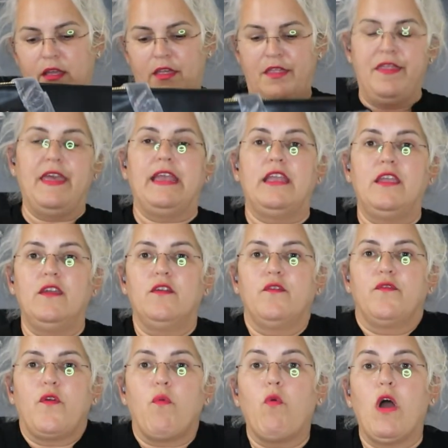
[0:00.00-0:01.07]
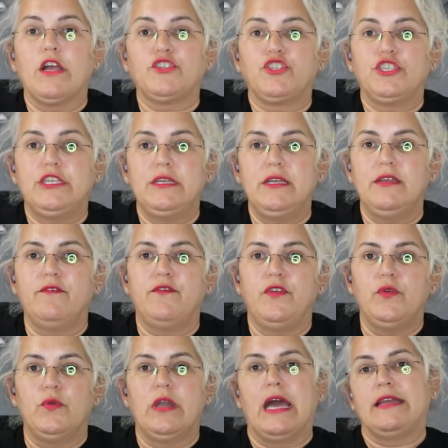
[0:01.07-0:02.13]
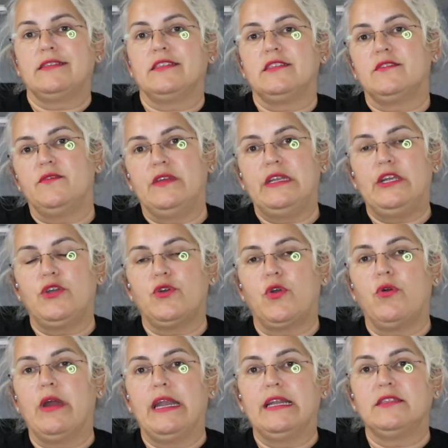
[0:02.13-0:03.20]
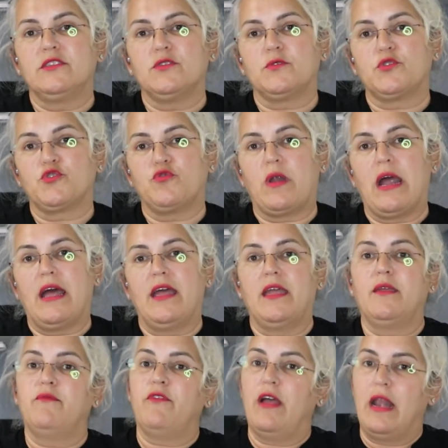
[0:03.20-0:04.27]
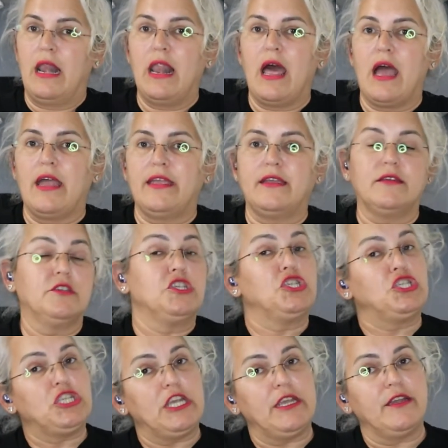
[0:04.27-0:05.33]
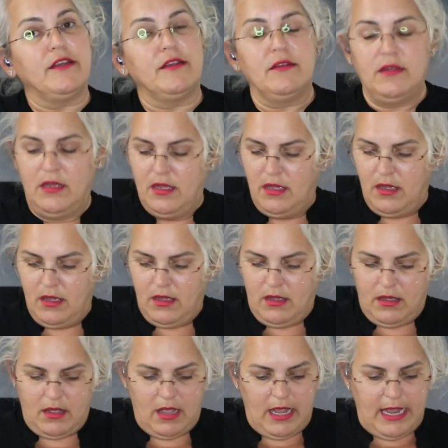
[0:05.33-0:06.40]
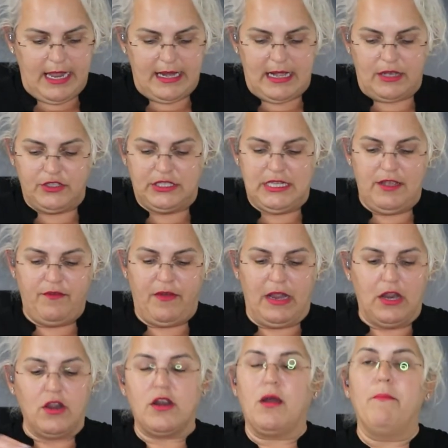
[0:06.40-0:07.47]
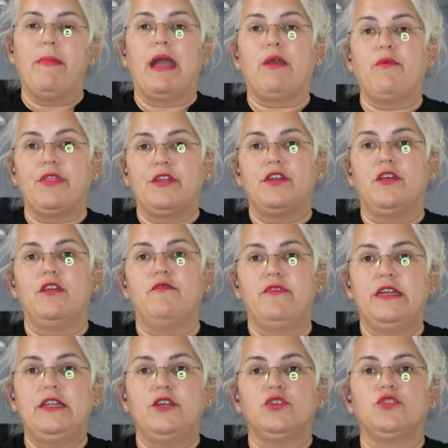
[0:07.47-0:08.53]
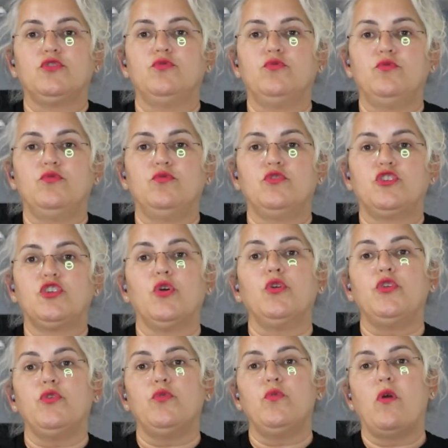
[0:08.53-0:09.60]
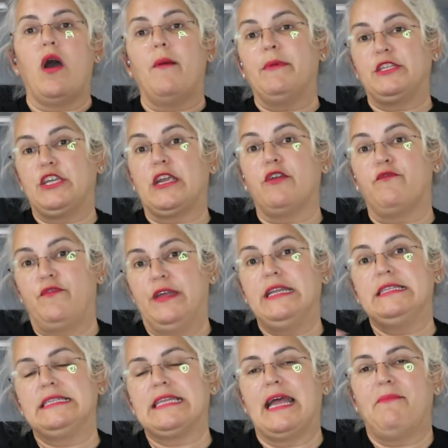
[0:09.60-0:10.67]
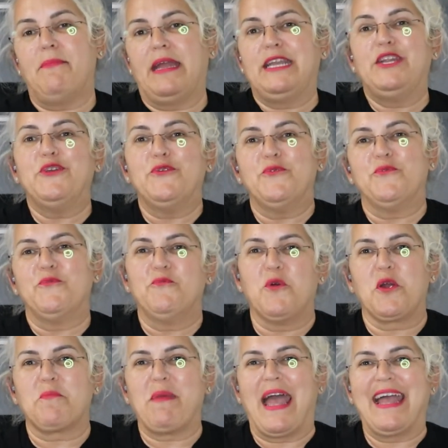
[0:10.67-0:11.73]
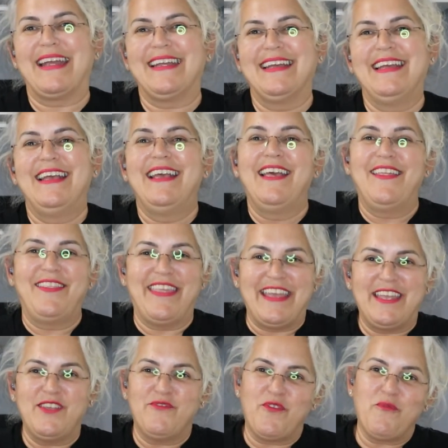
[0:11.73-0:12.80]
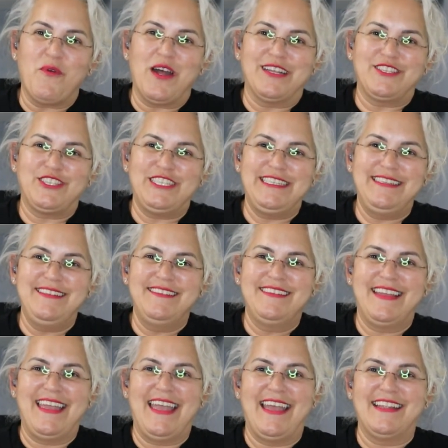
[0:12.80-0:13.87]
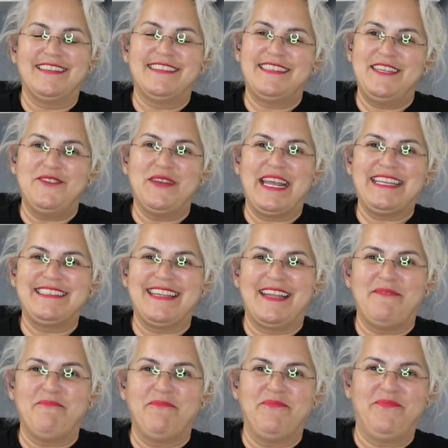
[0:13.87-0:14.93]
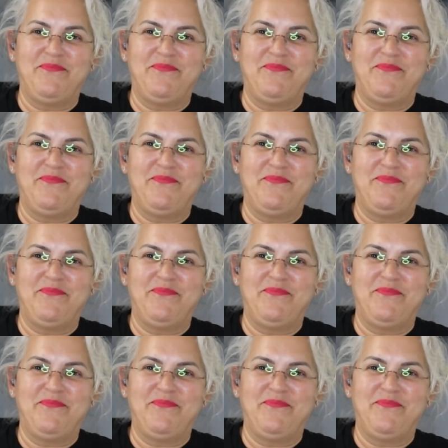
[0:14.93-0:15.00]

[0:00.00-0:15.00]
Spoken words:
Thank you for watching. If you like this video, go ahead and subscribe, like, share. And I'll see if I could come back with another video to show you how much I could fit inside my new work bag. Thank you for watching and see you next time.